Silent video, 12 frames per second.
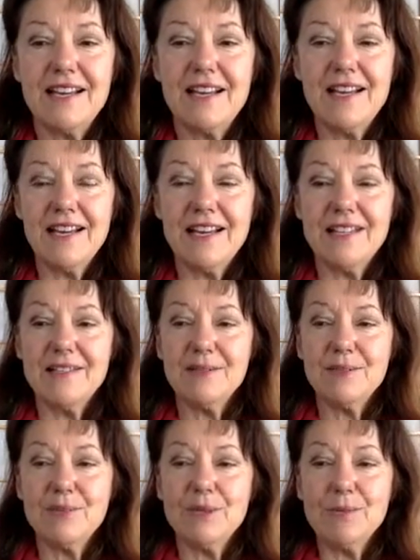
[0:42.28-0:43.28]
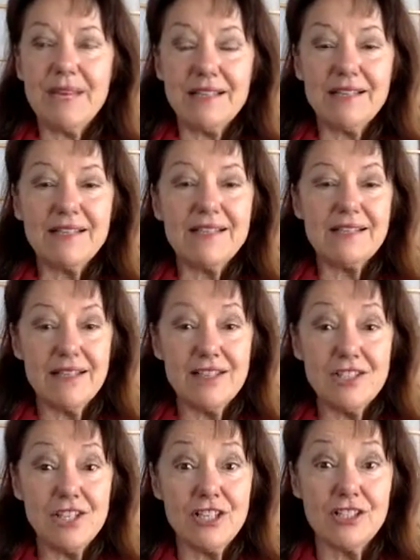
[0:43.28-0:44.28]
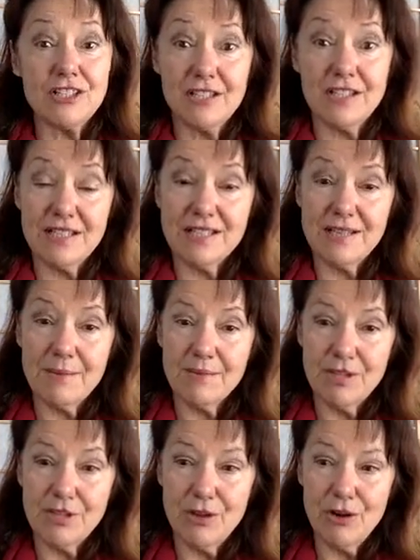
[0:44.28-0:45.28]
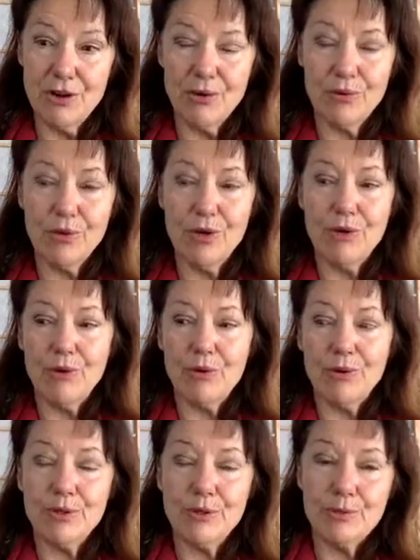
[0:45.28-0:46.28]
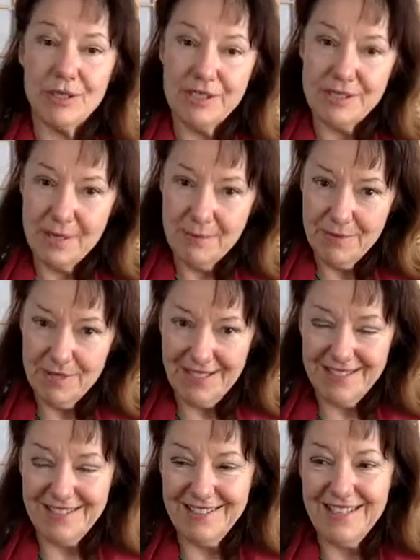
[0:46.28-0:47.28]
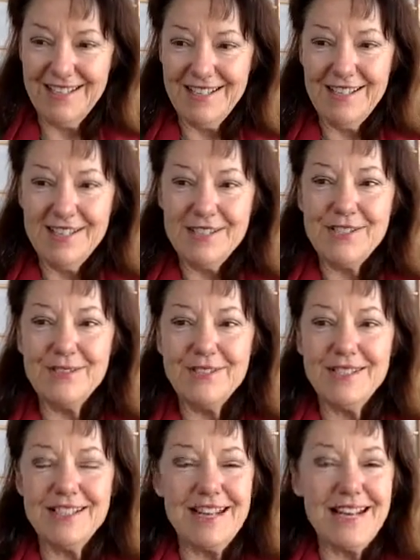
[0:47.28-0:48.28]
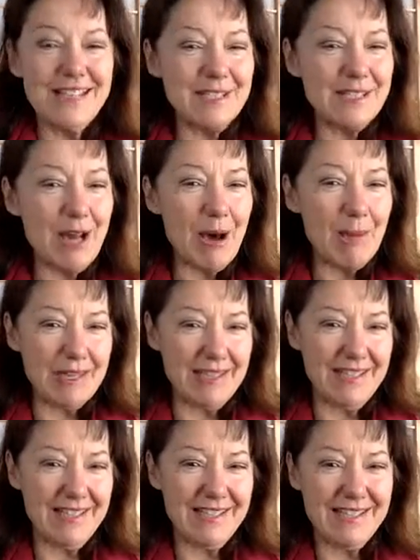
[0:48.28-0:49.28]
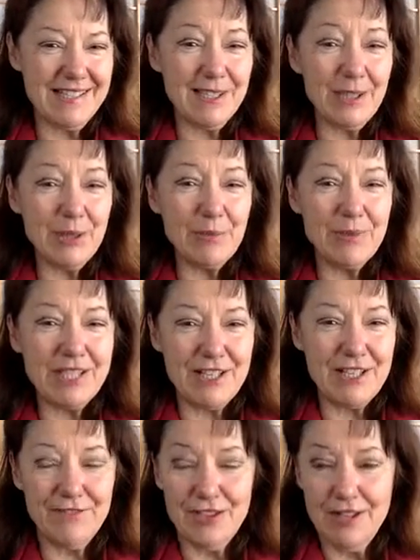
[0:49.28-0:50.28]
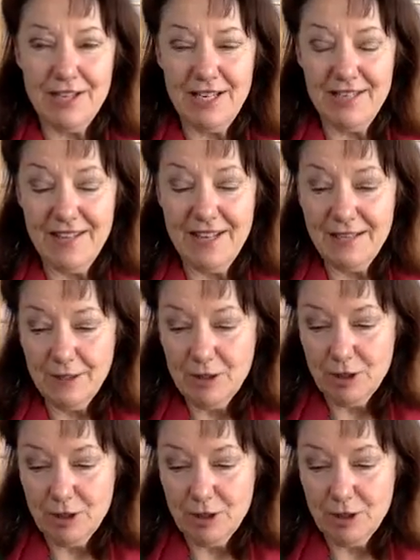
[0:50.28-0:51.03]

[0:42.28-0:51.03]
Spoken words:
and we make an intention to let something go or to bring something in. So today's topic is a little bit different in that